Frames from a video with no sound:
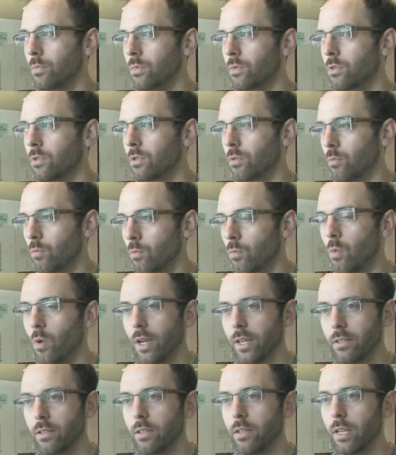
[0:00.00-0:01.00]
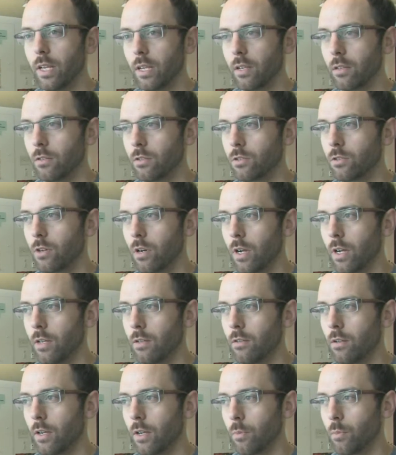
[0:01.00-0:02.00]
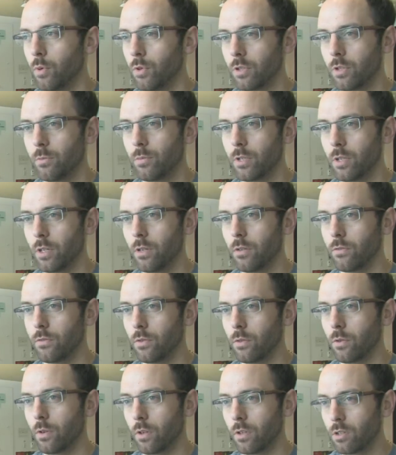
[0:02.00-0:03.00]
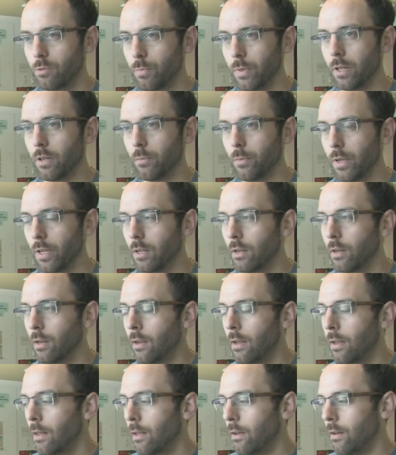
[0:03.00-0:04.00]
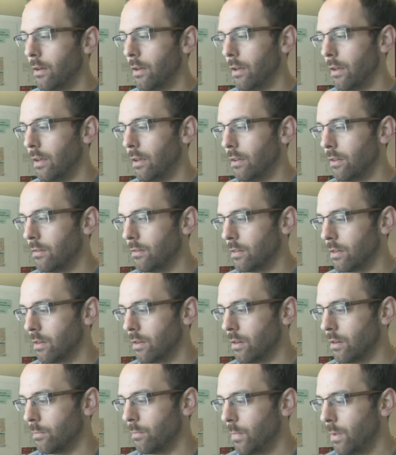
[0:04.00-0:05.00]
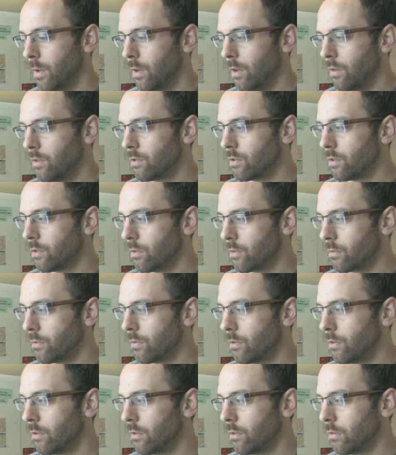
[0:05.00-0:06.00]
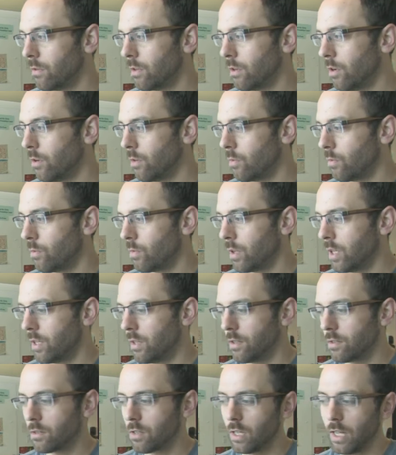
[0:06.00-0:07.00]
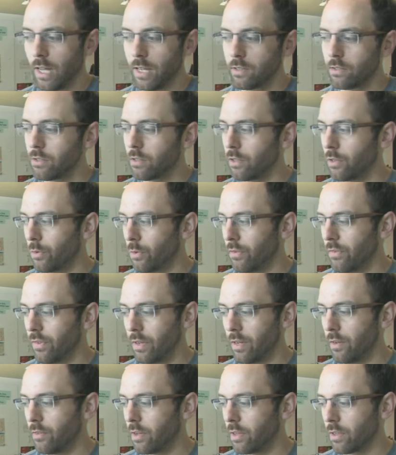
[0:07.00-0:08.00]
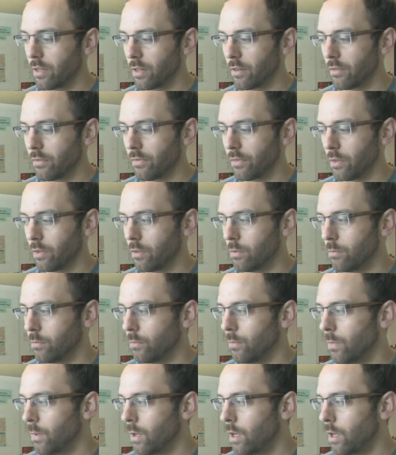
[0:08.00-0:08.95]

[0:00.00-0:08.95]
some ways that they can try and push themselves or experiment. And so within this class, we've had everything from